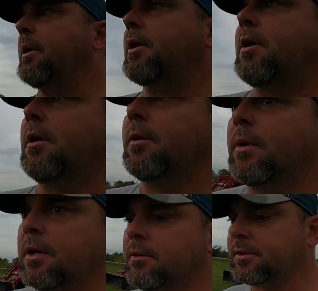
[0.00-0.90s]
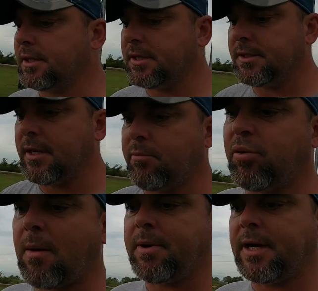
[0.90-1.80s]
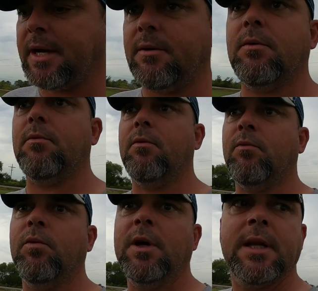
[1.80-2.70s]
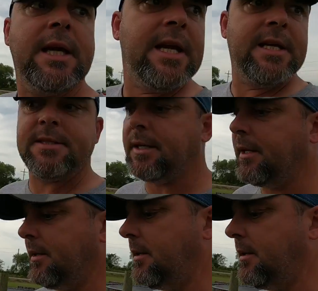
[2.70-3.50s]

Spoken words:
about curly willows is they propagate really easy.